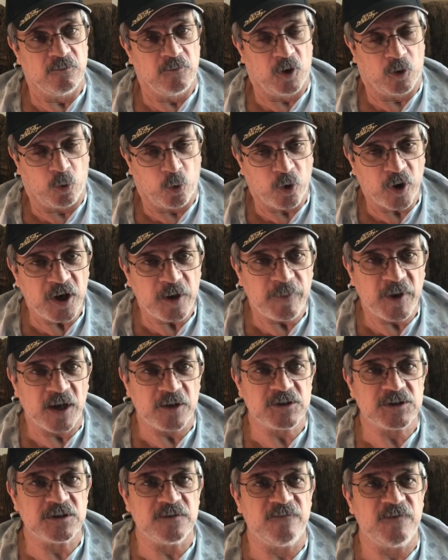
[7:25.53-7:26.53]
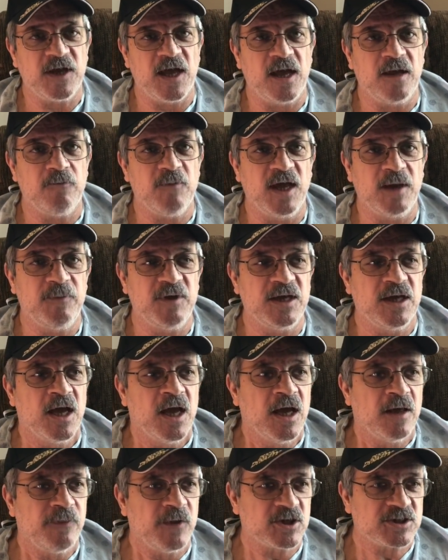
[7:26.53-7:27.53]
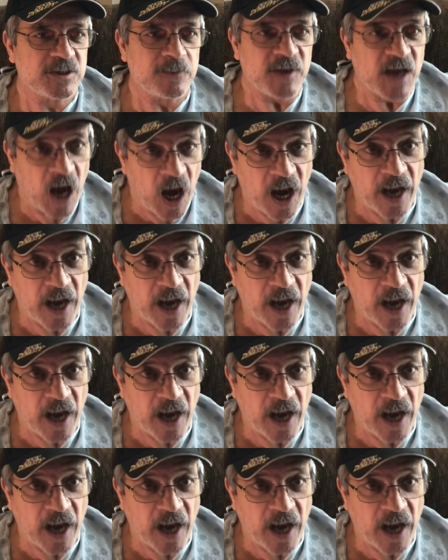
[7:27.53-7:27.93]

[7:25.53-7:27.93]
are worried about using the VA, maybe there's something